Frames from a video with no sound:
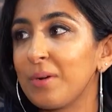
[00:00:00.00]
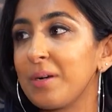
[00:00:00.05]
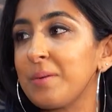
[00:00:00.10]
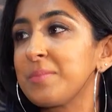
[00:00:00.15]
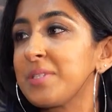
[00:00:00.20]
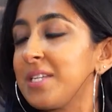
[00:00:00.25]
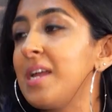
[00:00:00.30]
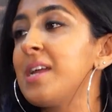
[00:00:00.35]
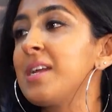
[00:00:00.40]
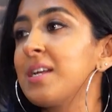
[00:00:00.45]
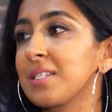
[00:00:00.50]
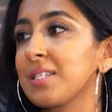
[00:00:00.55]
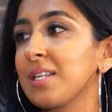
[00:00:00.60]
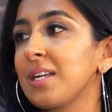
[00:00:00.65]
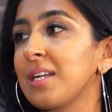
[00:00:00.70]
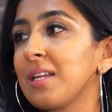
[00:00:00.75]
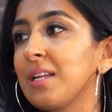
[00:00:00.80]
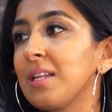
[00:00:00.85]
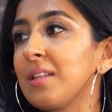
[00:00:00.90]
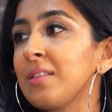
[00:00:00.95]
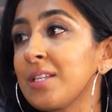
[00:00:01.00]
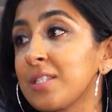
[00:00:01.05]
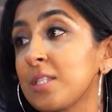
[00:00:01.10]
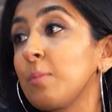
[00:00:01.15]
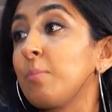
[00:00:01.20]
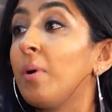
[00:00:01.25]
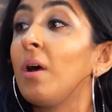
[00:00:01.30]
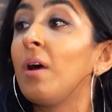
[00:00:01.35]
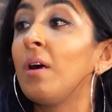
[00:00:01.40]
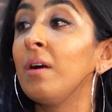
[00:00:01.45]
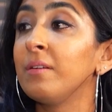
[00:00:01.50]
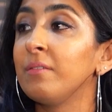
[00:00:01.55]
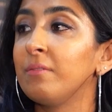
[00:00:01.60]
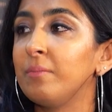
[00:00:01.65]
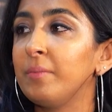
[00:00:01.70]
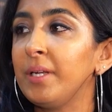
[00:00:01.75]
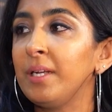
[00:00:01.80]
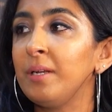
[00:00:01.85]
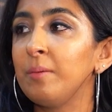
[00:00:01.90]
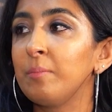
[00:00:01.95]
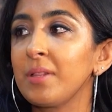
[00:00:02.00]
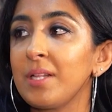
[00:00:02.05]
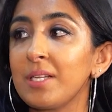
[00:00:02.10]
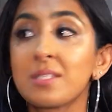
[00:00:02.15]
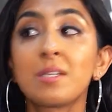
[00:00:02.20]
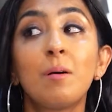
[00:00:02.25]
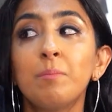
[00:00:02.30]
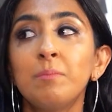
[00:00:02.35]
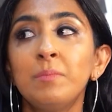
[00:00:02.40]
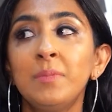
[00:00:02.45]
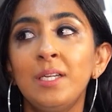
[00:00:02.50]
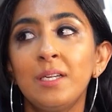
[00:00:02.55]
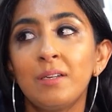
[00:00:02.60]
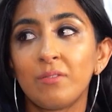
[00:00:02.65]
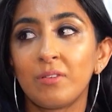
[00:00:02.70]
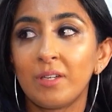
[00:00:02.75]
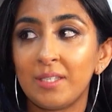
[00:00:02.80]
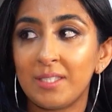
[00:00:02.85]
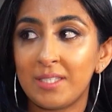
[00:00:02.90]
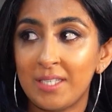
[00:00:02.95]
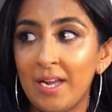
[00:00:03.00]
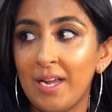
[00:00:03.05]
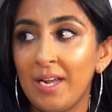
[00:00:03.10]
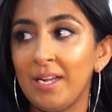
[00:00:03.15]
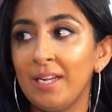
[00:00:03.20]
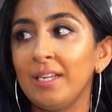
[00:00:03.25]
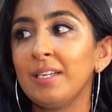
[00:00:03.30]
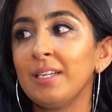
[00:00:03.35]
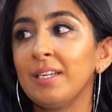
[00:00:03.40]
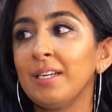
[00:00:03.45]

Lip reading: what I'm saying is that's a part of me, but that's not me every day.